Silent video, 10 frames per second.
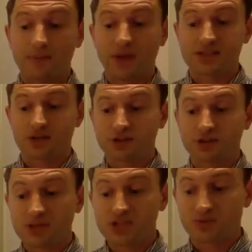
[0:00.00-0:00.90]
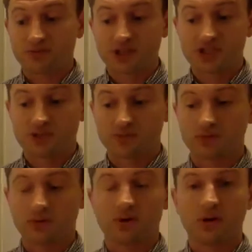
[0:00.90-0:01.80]
It's a creamy spring
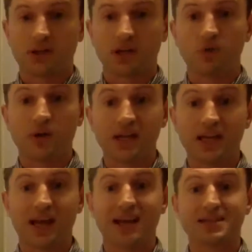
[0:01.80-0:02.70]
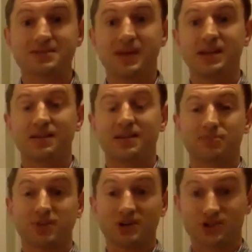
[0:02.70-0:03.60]
vegetable linguine, and it's made in the
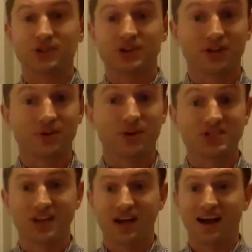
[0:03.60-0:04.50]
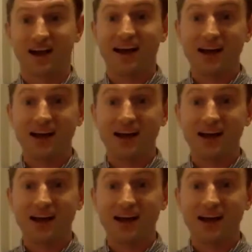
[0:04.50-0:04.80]
pressure cooker, which I